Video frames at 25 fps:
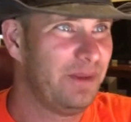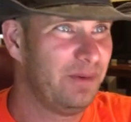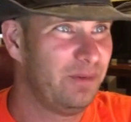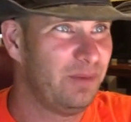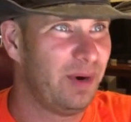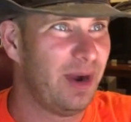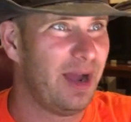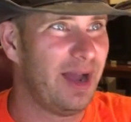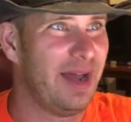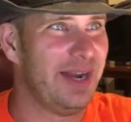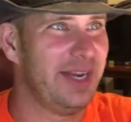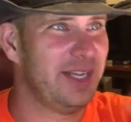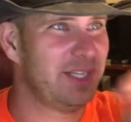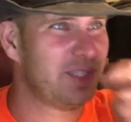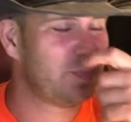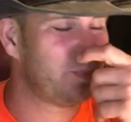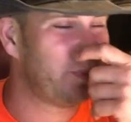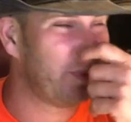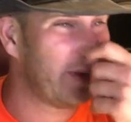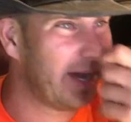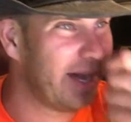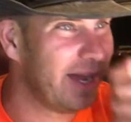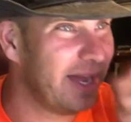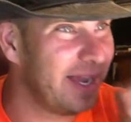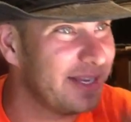Ronnie
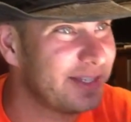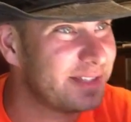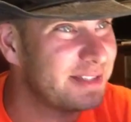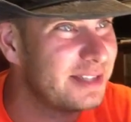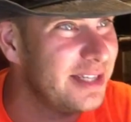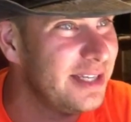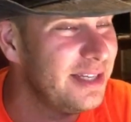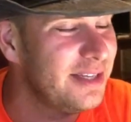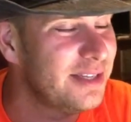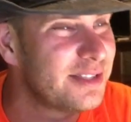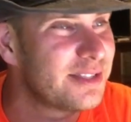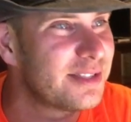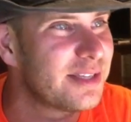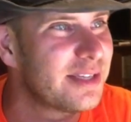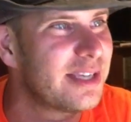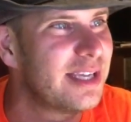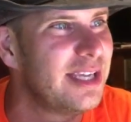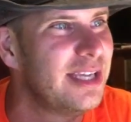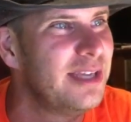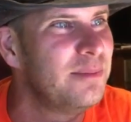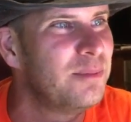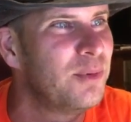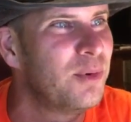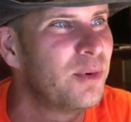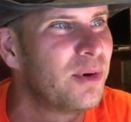Spikes, he's a
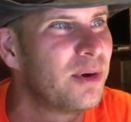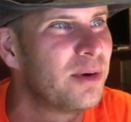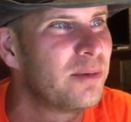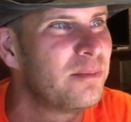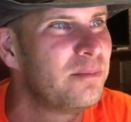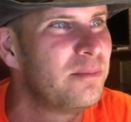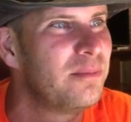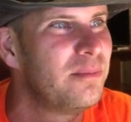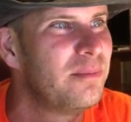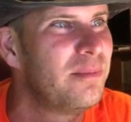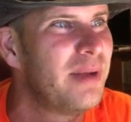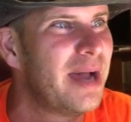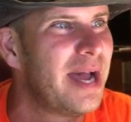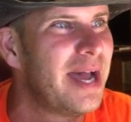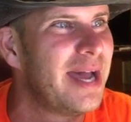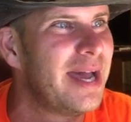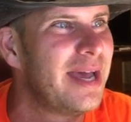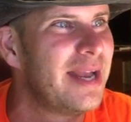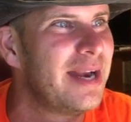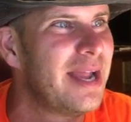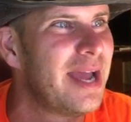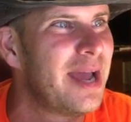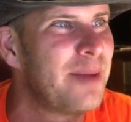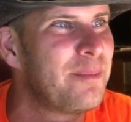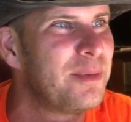keyboard
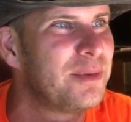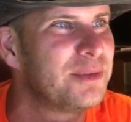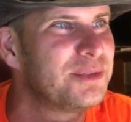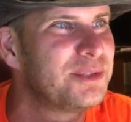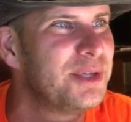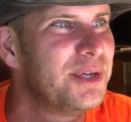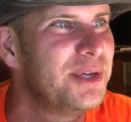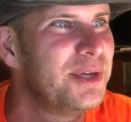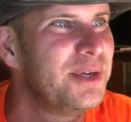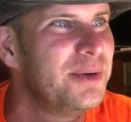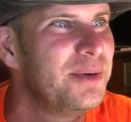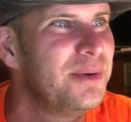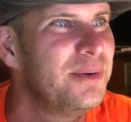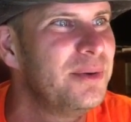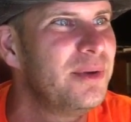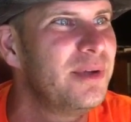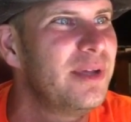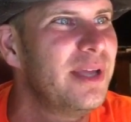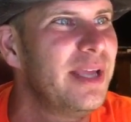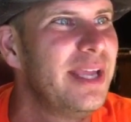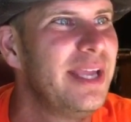bad apple too.